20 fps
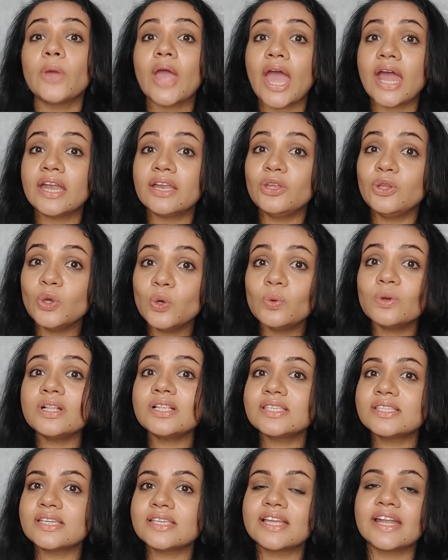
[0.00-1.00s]
And you
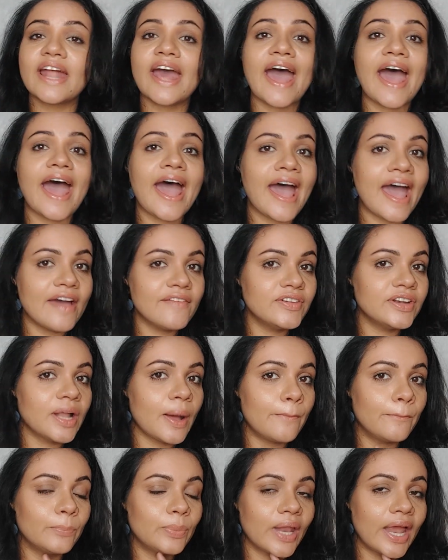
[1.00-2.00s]
will see that I haven't
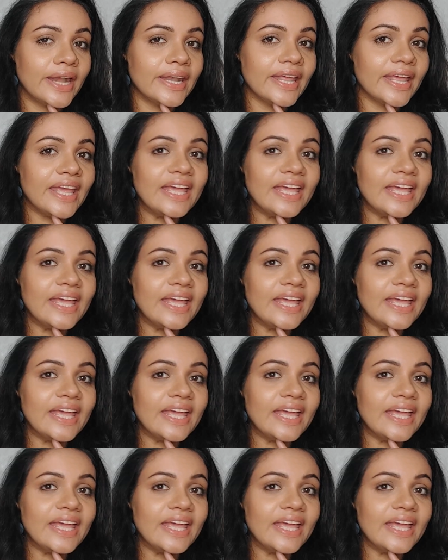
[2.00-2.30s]
applied